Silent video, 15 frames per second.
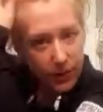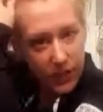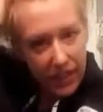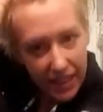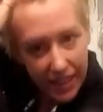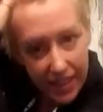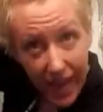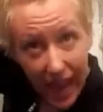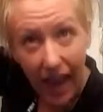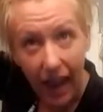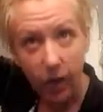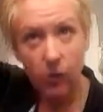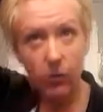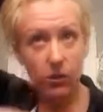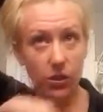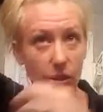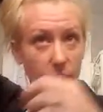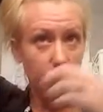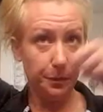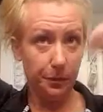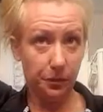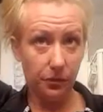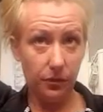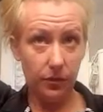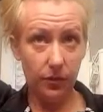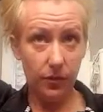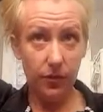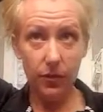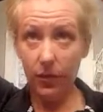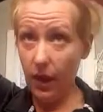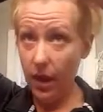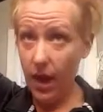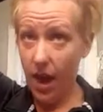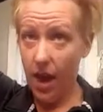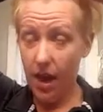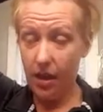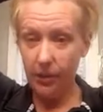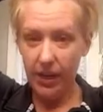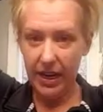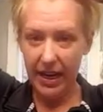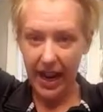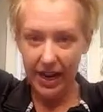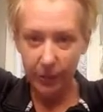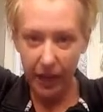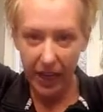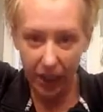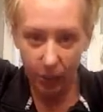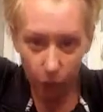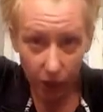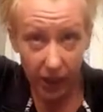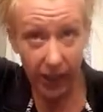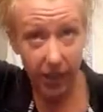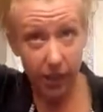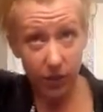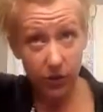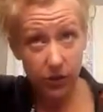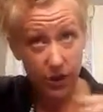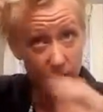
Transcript: these out um, and kind of make it really loose.